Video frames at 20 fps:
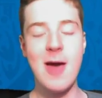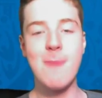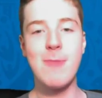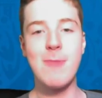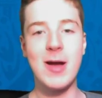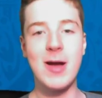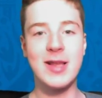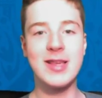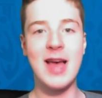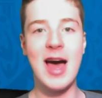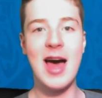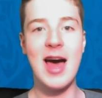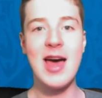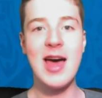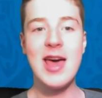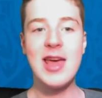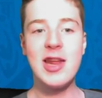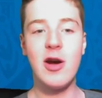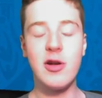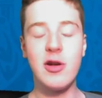But,
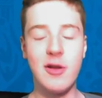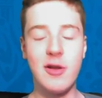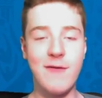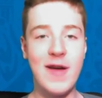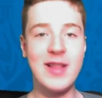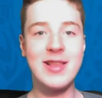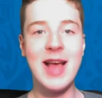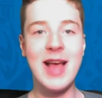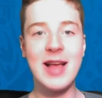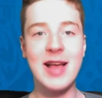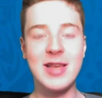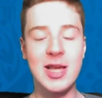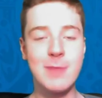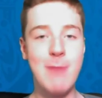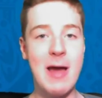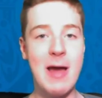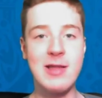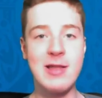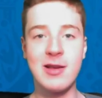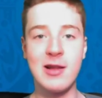it was a fantastic
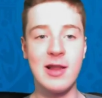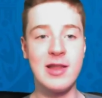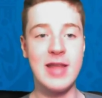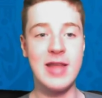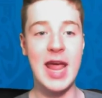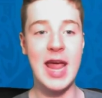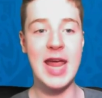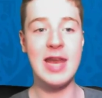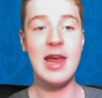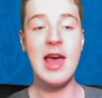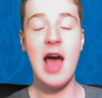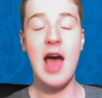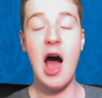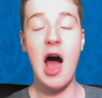spectacle indeed.